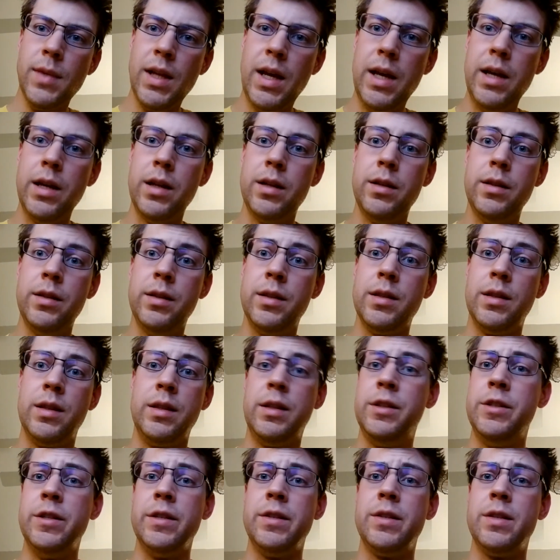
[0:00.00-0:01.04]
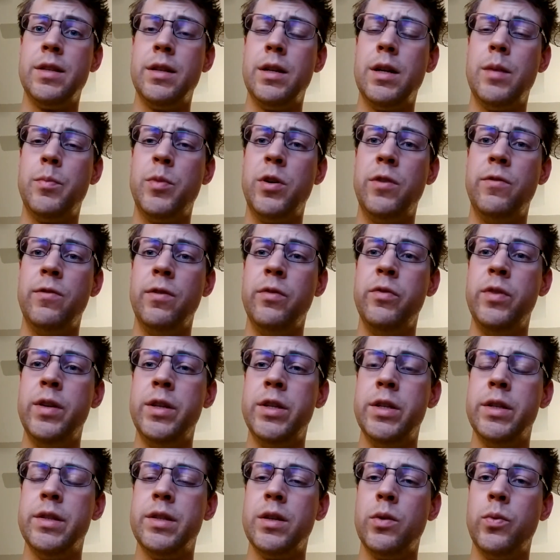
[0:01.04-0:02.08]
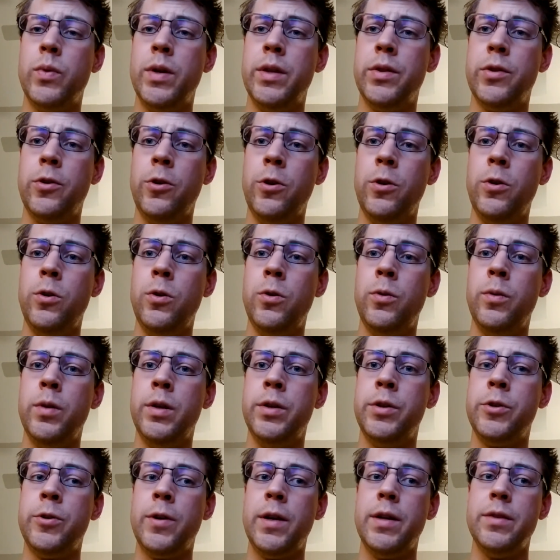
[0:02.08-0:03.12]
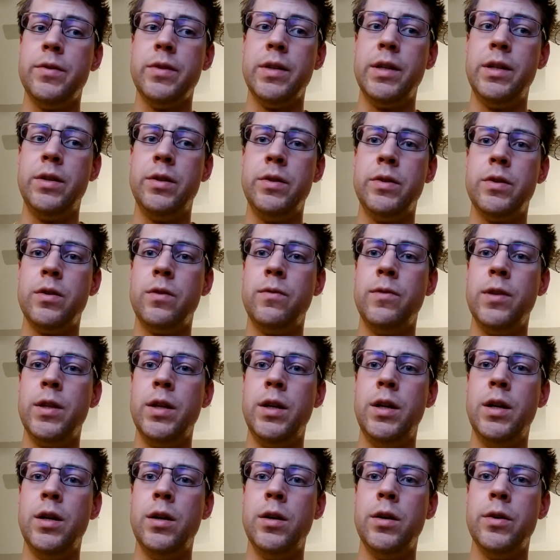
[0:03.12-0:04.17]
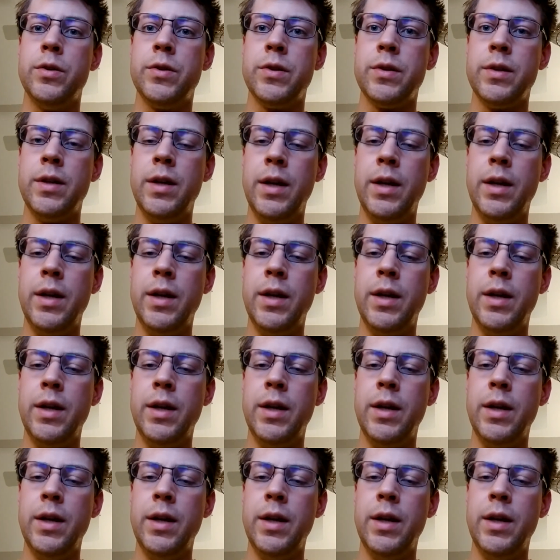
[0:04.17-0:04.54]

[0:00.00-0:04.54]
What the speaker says: And just the number of revisions it went through and translations over the years,